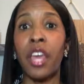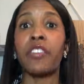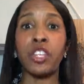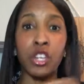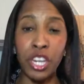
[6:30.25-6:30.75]

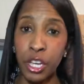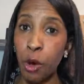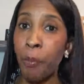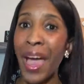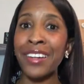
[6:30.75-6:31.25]
then you need to go
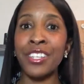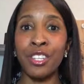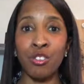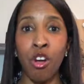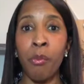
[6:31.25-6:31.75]
back to the
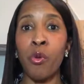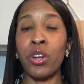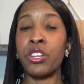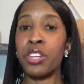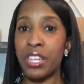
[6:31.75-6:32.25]
drawing
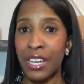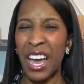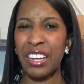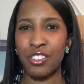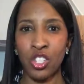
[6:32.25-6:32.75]
board and you need to
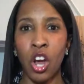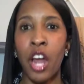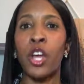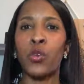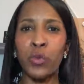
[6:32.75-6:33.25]
kind of
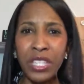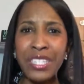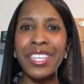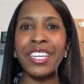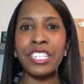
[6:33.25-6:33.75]
start really
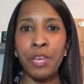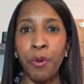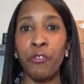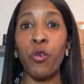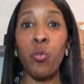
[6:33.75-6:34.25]
digging
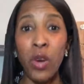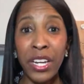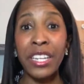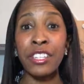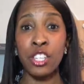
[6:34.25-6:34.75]
deeper for what
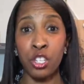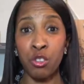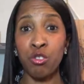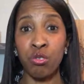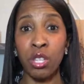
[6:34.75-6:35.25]
it is that you
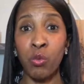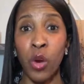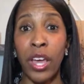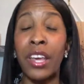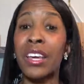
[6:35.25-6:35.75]
truly want.